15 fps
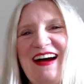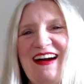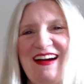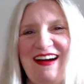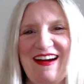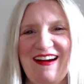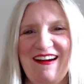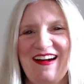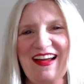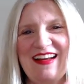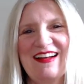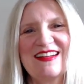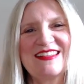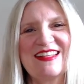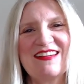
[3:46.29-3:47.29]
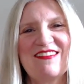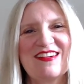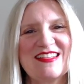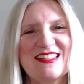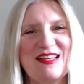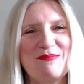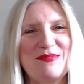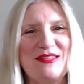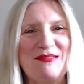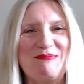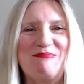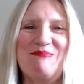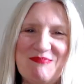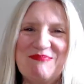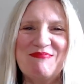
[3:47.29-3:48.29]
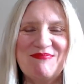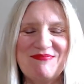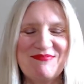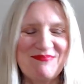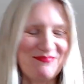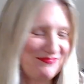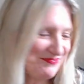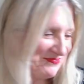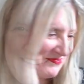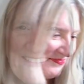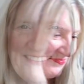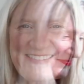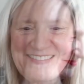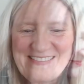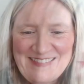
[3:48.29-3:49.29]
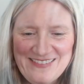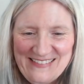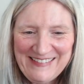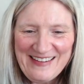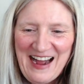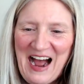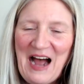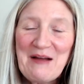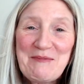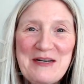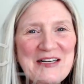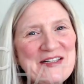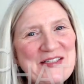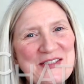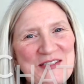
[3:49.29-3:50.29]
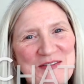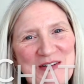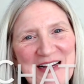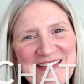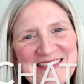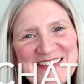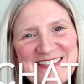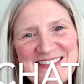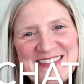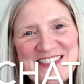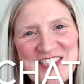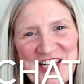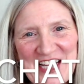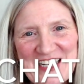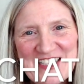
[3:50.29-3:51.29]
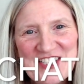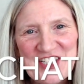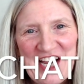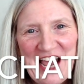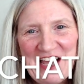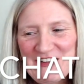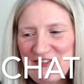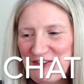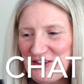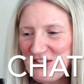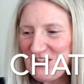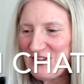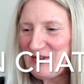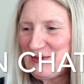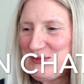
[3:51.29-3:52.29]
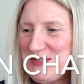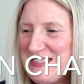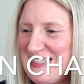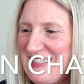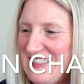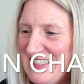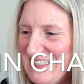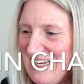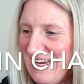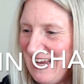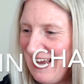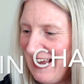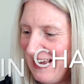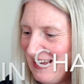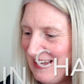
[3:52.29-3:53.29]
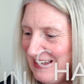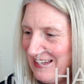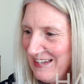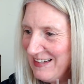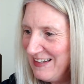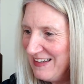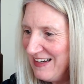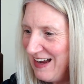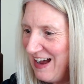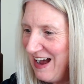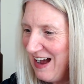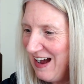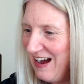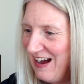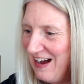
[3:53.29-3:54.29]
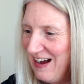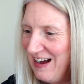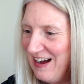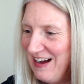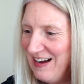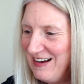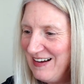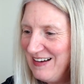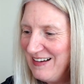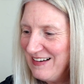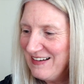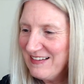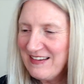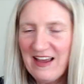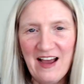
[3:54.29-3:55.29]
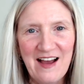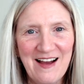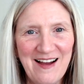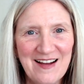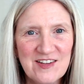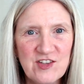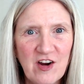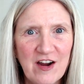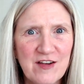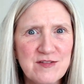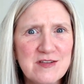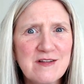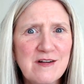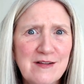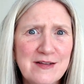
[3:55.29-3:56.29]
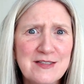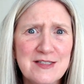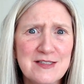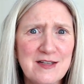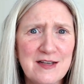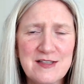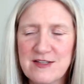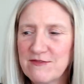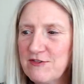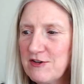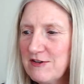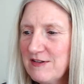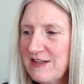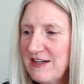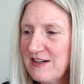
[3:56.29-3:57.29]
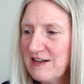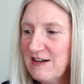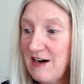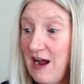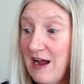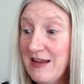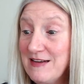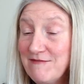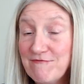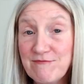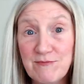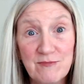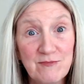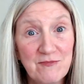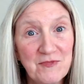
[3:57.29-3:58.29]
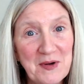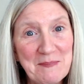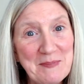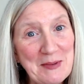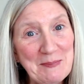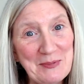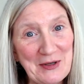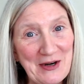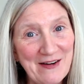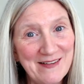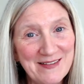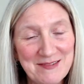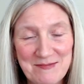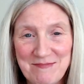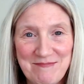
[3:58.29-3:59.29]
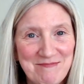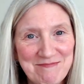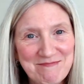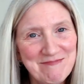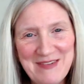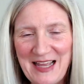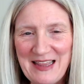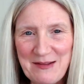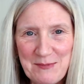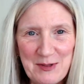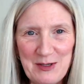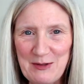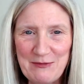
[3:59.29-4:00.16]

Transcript: All right, I'll tell you where to skip to. Sure. I'm gonna do a little gin chat for you today. Uh, yeah, sorry, I was a little indecisive earlier. I remembered in the middle of